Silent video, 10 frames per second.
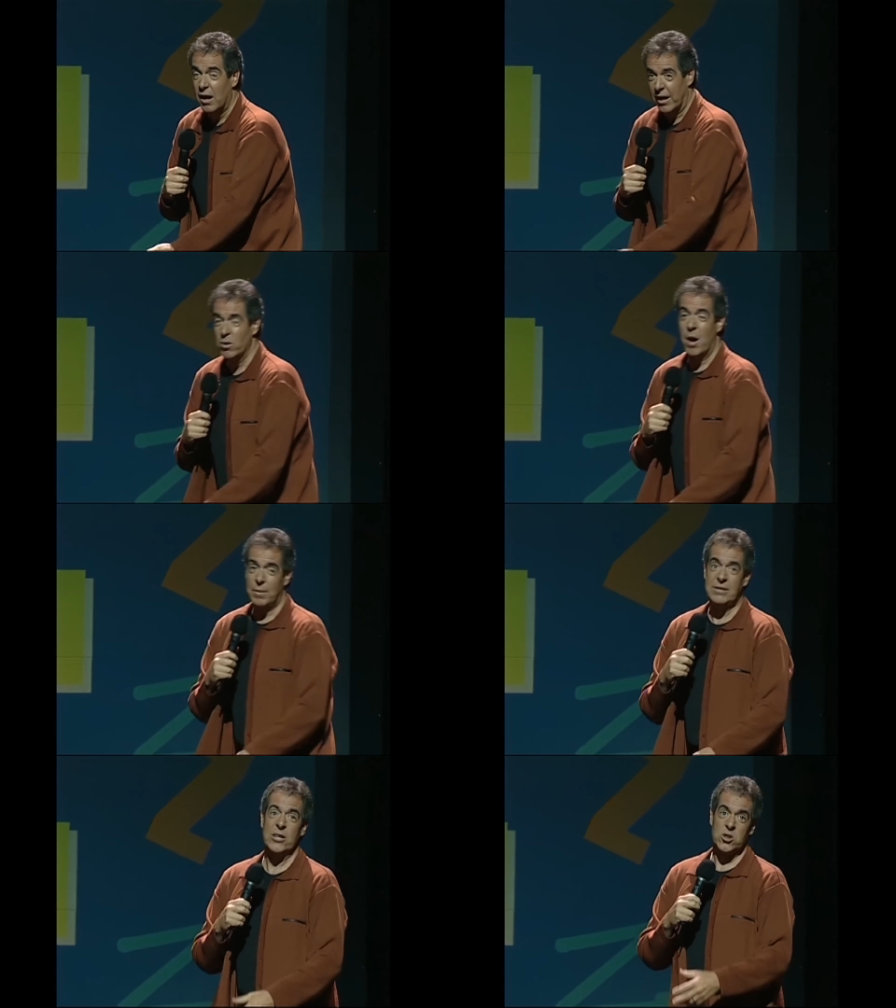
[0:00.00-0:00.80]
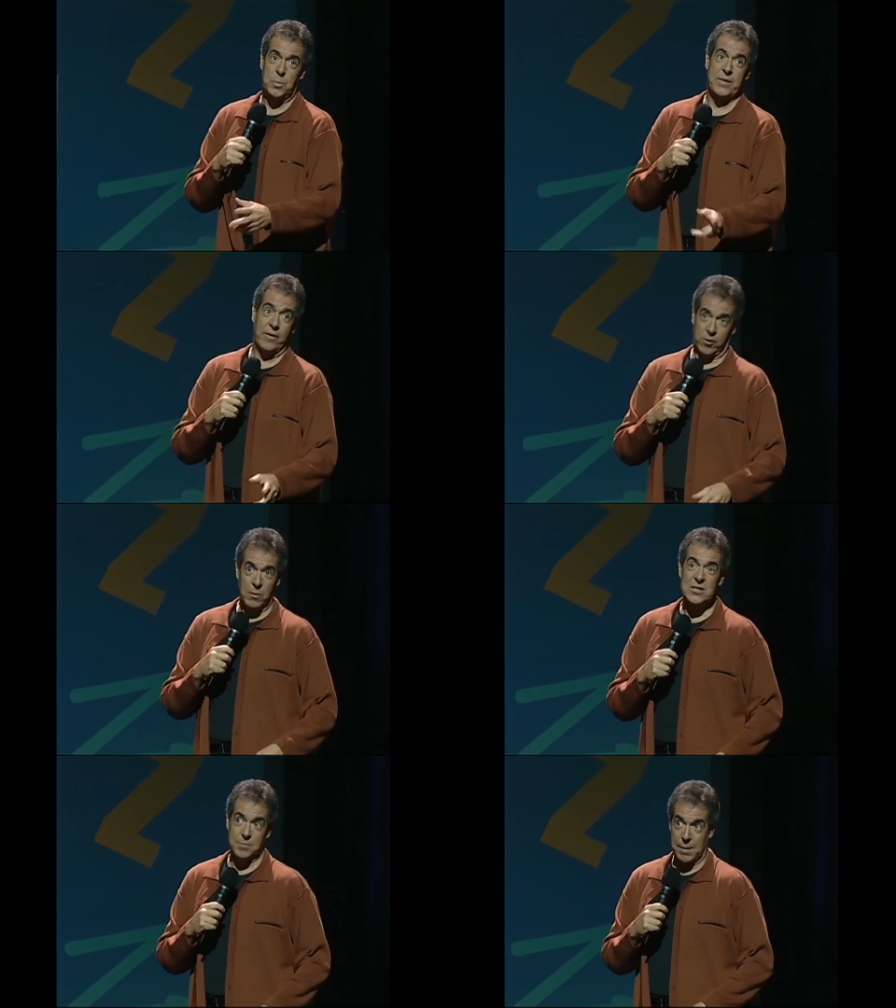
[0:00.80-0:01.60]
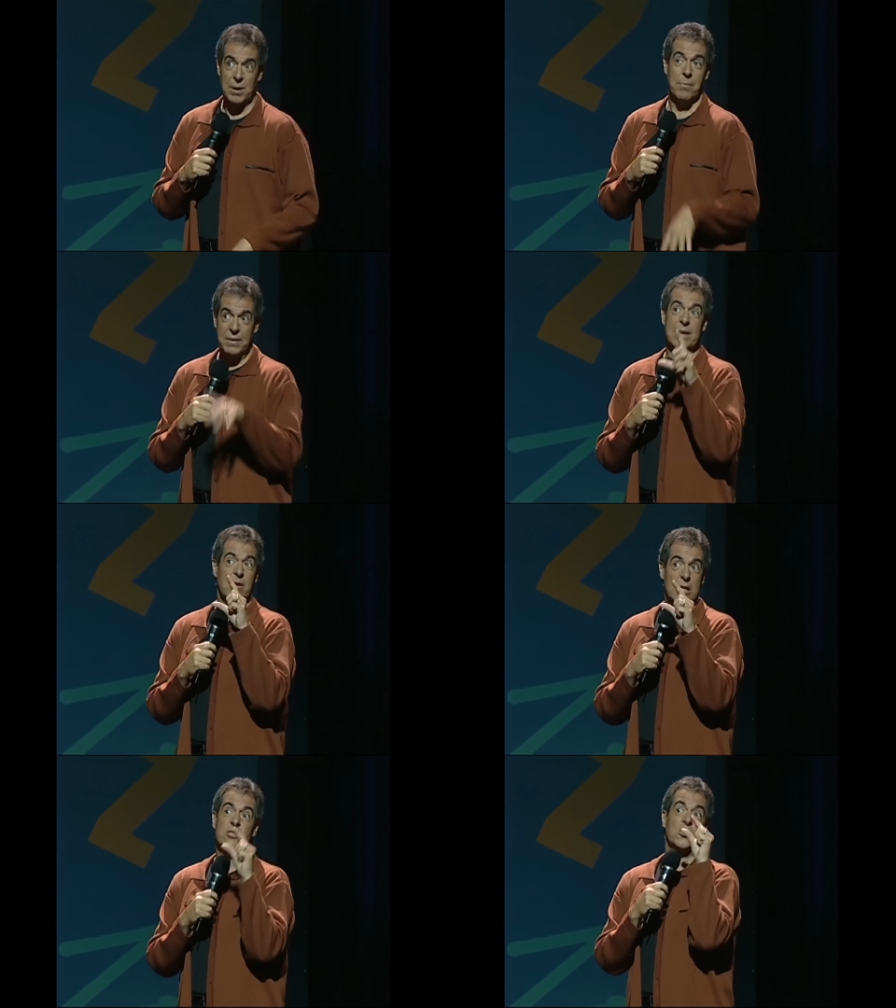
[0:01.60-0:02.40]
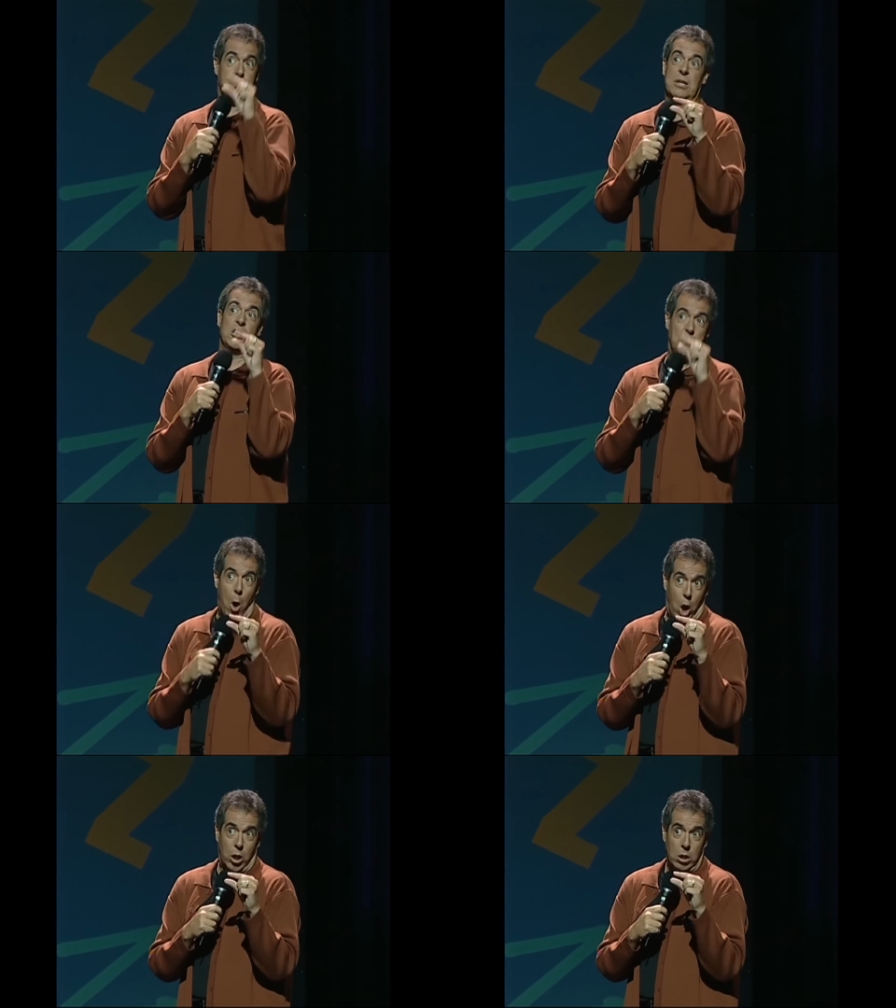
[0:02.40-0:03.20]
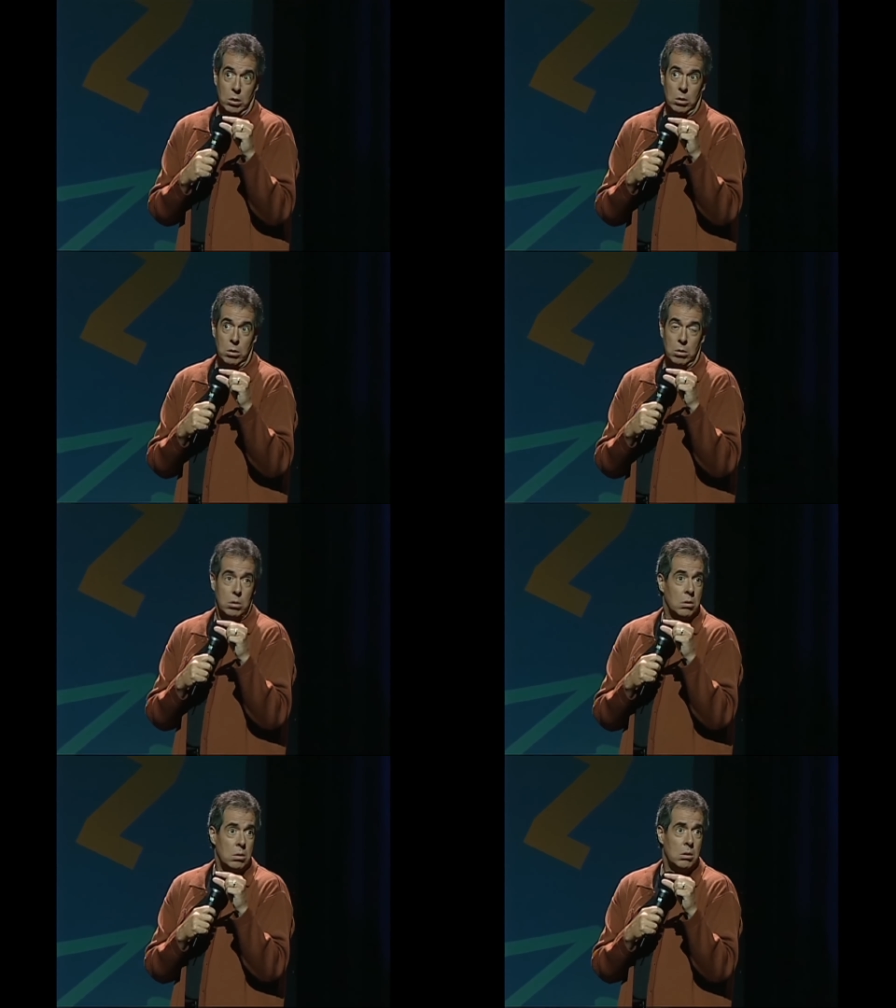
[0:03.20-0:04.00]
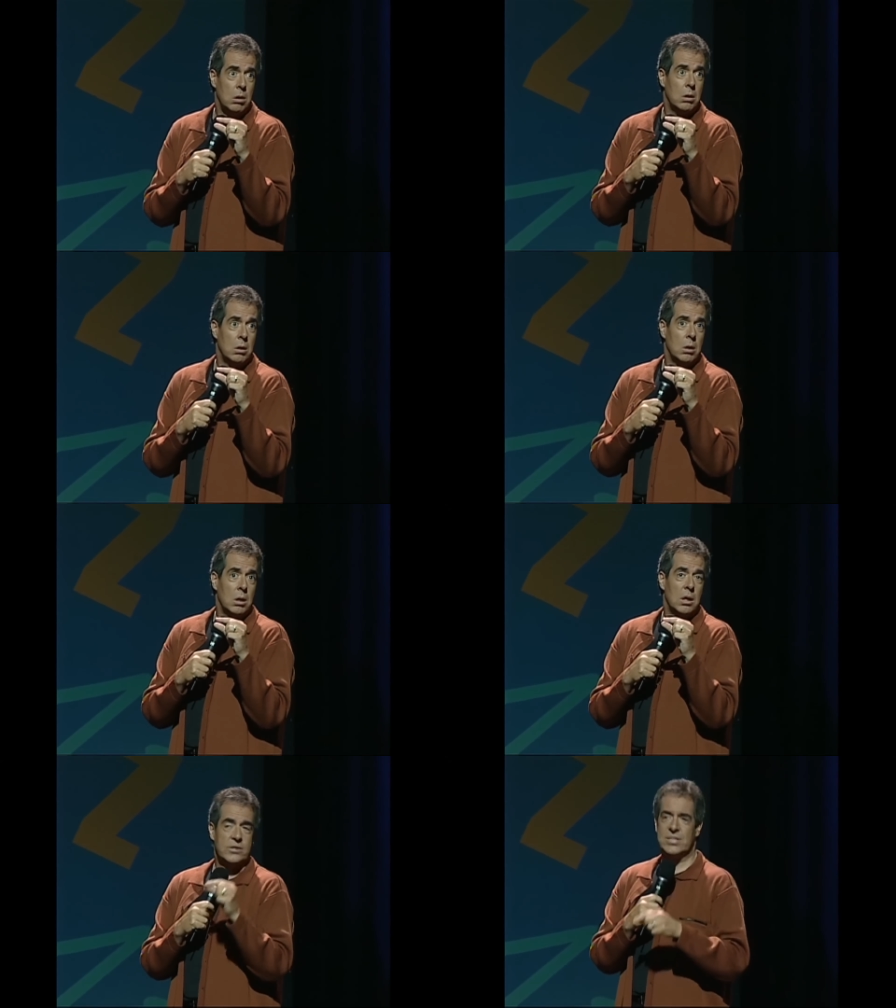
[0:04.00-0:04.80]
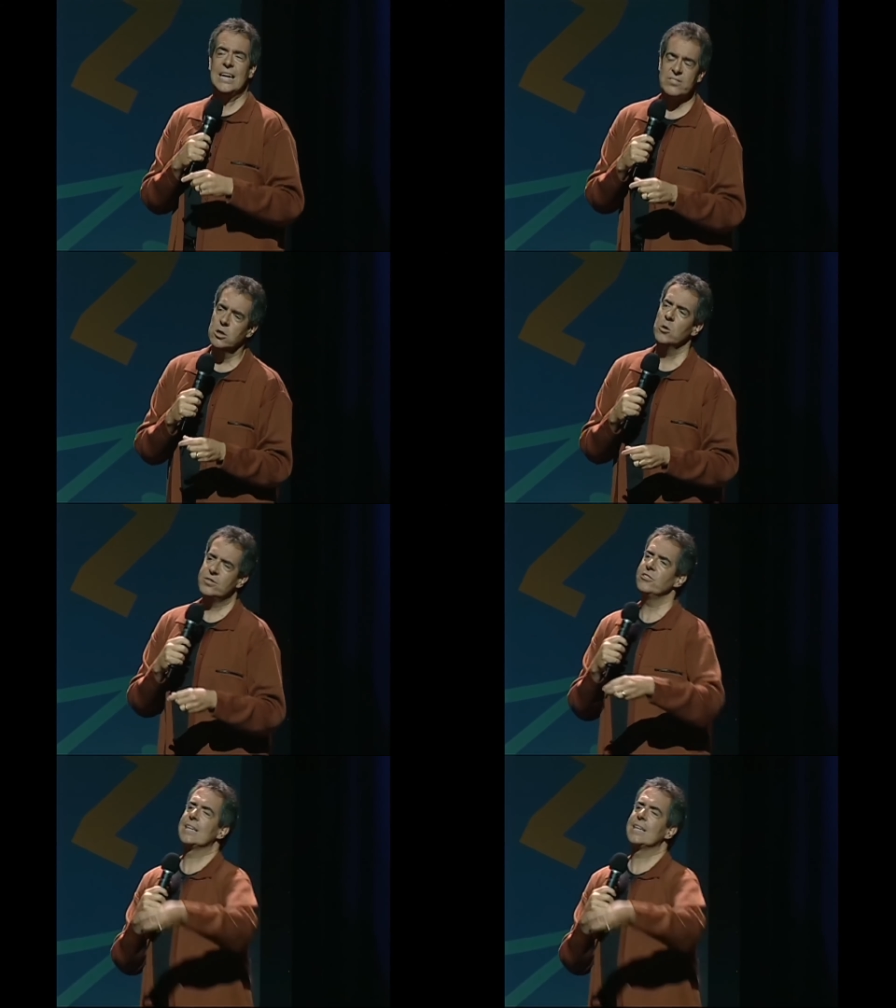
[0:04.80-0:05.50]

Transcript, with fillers: I don't know how many teachers put that on their resume, but I'm thinking the list is pretty small. C.S. Lewis says